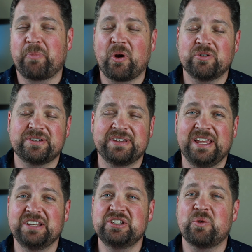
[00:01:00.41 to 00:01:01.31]

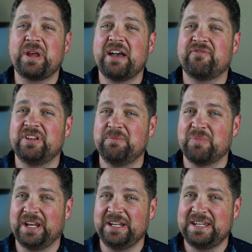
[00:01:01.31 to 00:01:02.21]
purchasing and don't have any
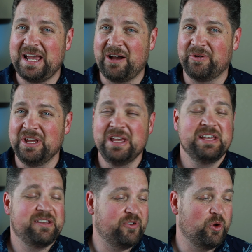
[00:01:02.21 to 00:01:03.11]
money down.
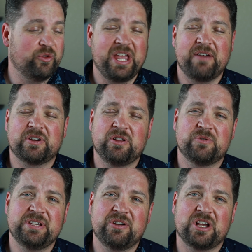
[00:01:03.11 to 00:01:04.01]
If you only have your closing